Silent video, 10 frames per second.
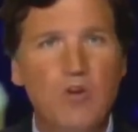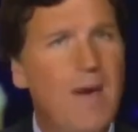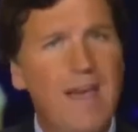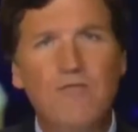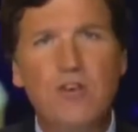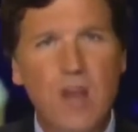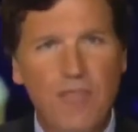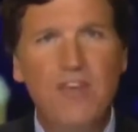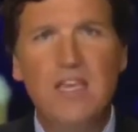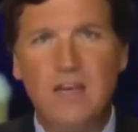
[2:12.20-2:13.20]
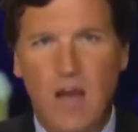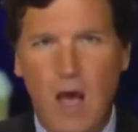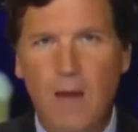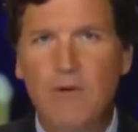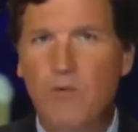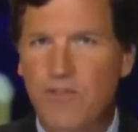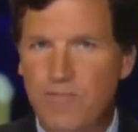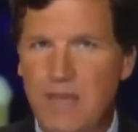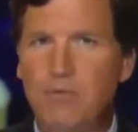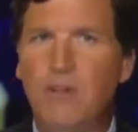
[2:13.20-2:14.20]
You may have nothing in common with the
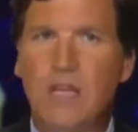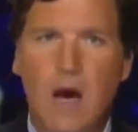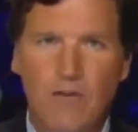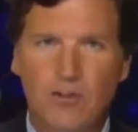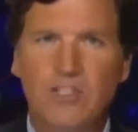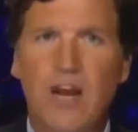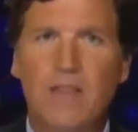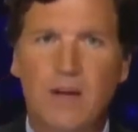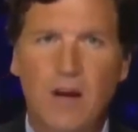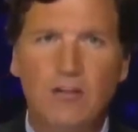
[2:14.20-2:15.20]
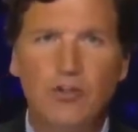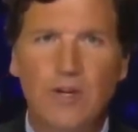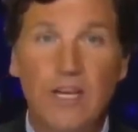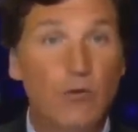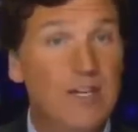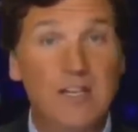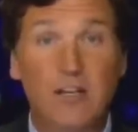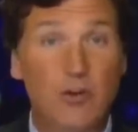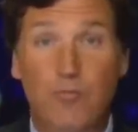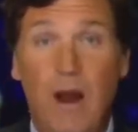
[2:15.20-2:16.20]
people on the other side of the country.
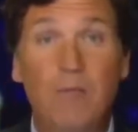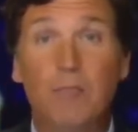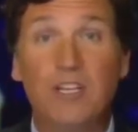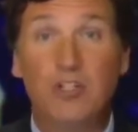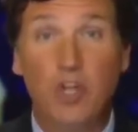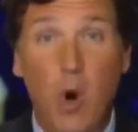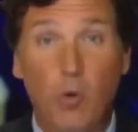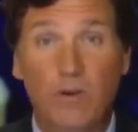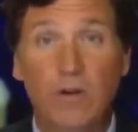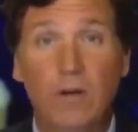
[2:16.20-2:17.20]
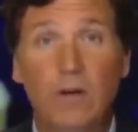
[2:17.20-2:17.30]
Increasingly, you probably don't.